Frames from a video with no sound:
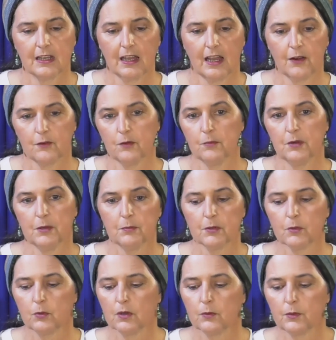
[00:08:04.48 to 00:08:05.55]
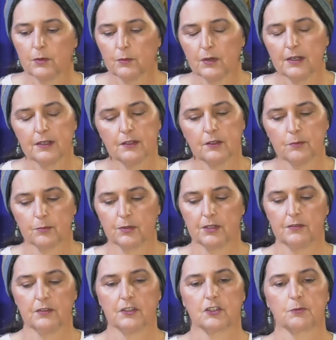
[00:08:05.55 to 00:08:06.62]
And remember what we read in the
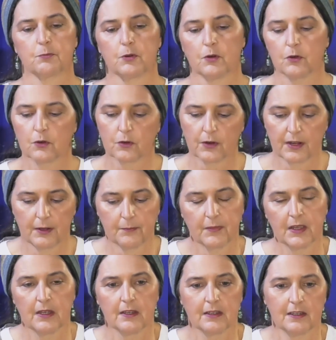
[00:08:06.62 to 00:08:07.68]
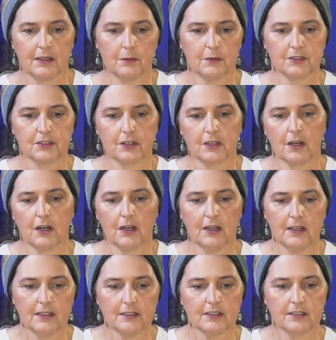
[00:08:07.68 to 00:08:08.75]
previous program. It was an
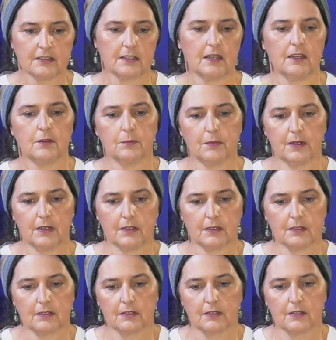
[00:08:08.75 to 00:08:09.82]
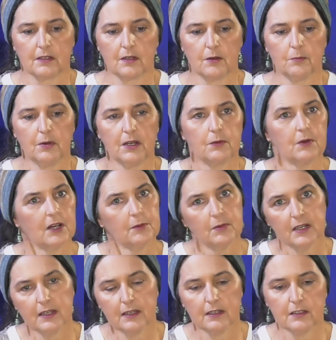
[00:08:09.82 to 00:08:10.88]
odd statement by
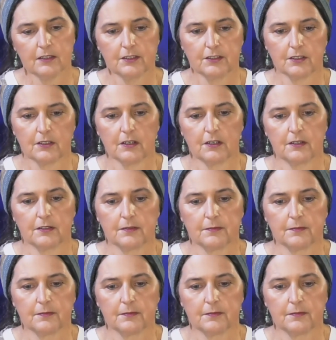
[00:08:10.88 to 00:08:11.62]
Rabbi Elazar.